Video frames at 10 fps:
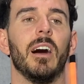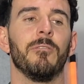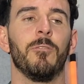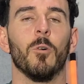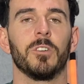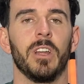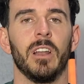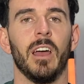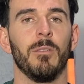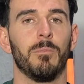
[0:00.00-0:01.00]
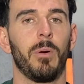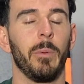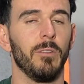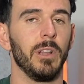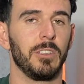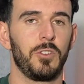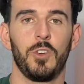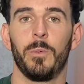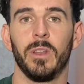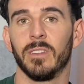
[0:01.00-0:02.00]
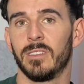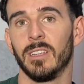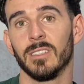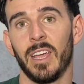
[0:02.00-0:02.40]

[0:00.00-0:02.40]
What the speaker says: unfortunate and probably really stupid in the sense